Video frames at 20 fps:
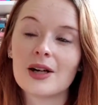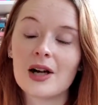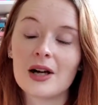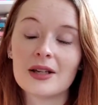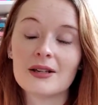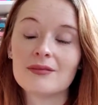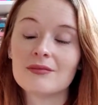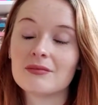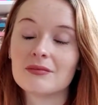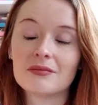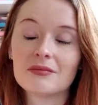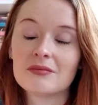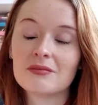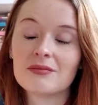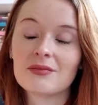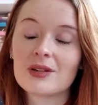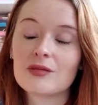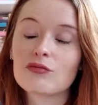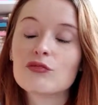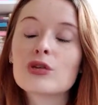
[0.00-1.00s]
I
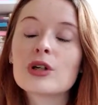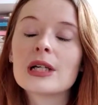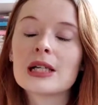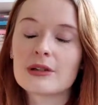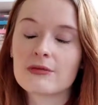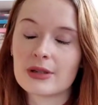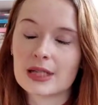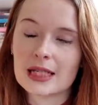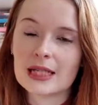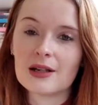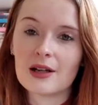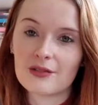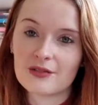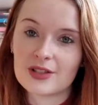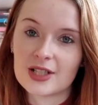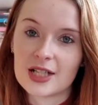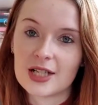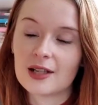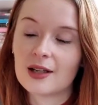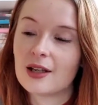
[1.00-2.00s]
really, really
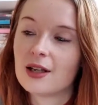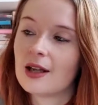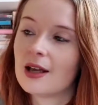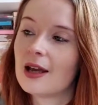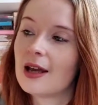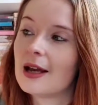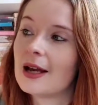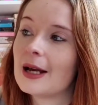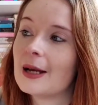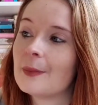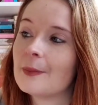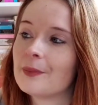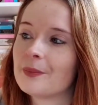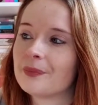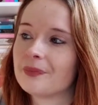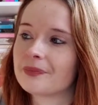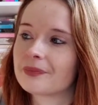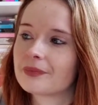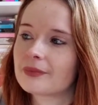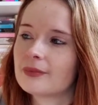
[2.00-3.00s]
loved it.
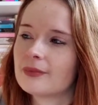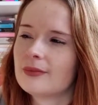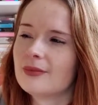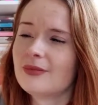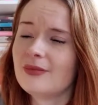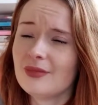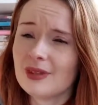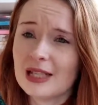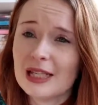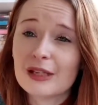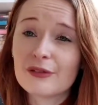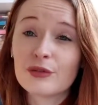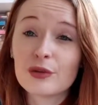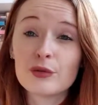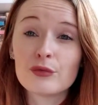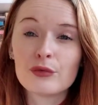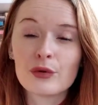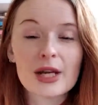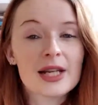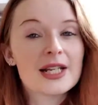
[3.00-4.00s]
If
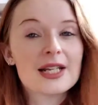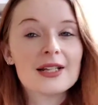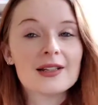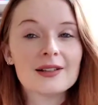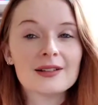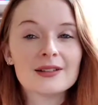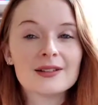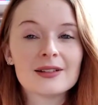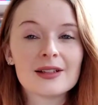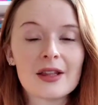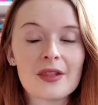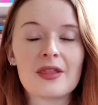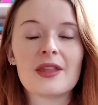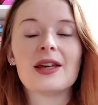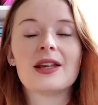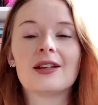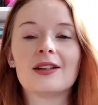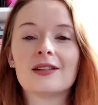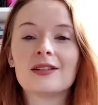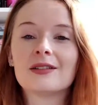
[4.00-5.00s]
you've read it,
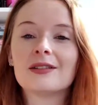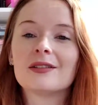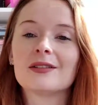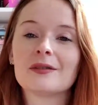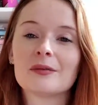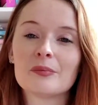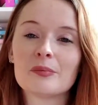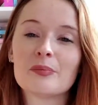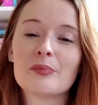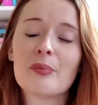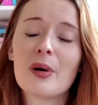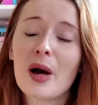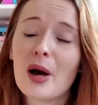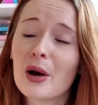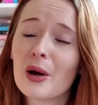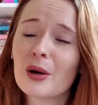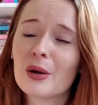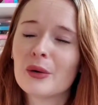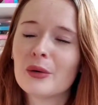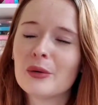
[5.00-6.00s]
then
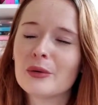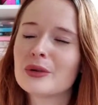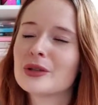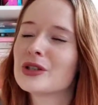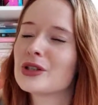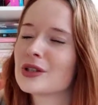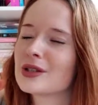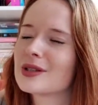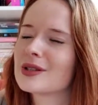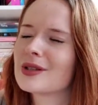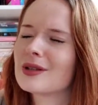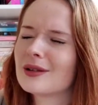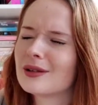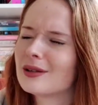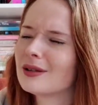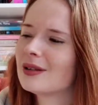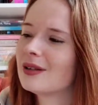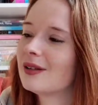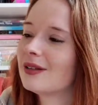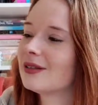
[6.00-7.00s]
Poe just,
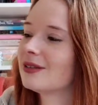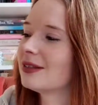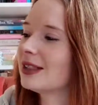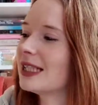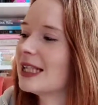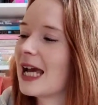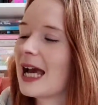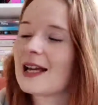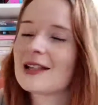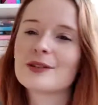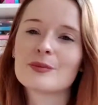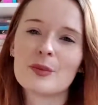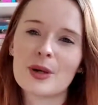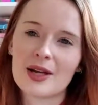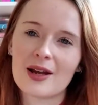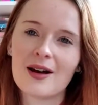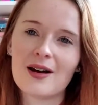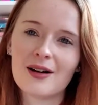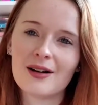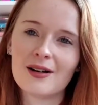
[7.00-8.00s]
oh, he has
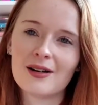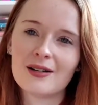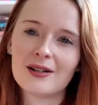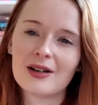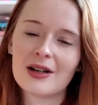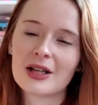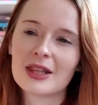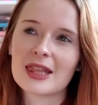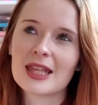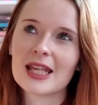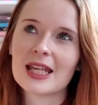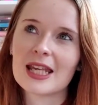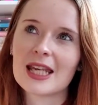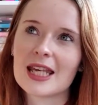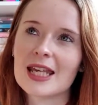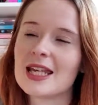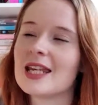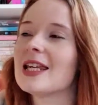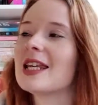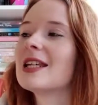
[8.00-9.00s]
my heart. I think
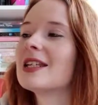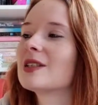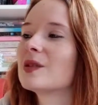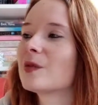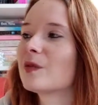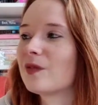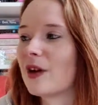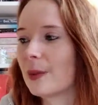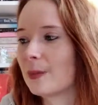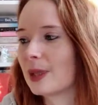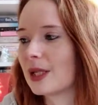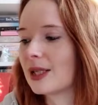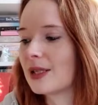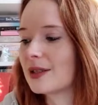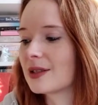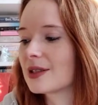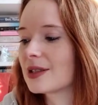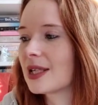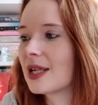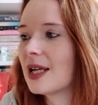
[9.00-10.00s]
he is
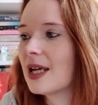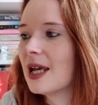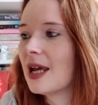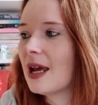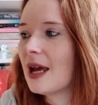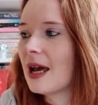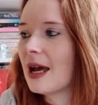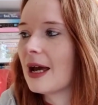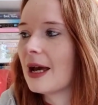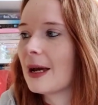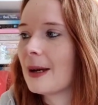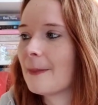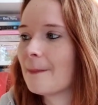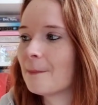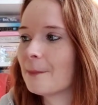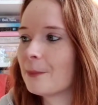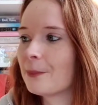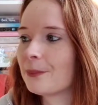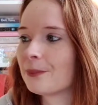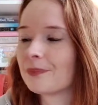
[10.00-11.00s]
fabulous.
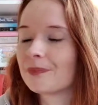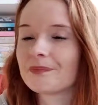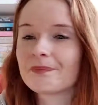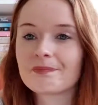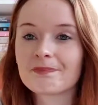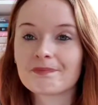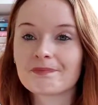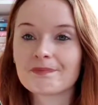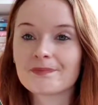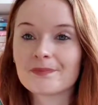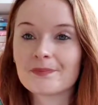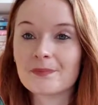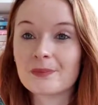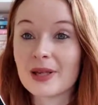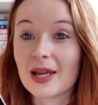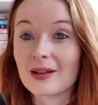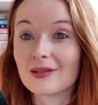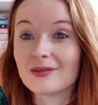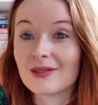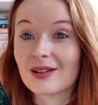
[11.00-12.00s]
Yeah,
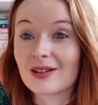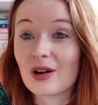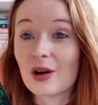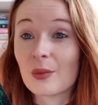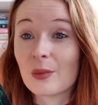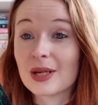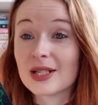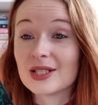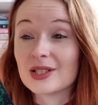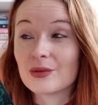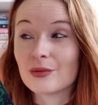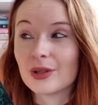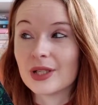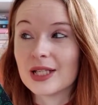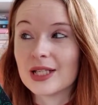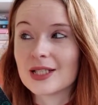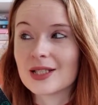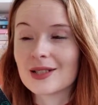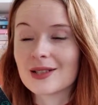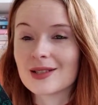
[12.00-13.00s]
I can't wait to
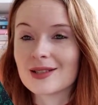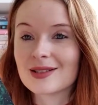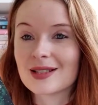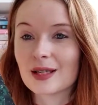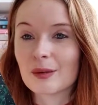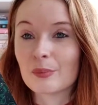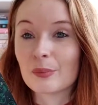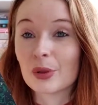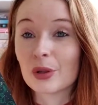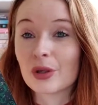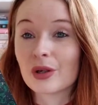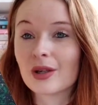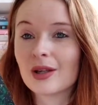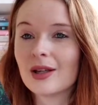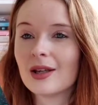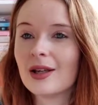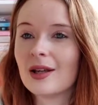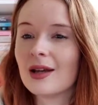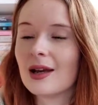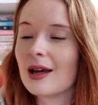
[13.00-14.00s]
read the second book.
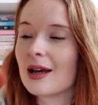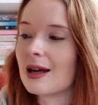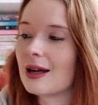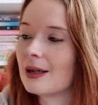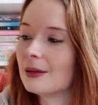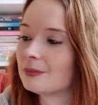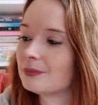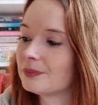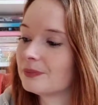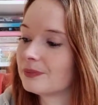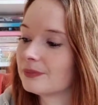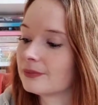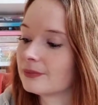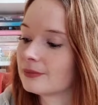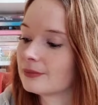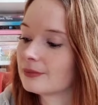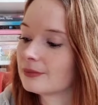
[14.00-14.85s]
Yeah,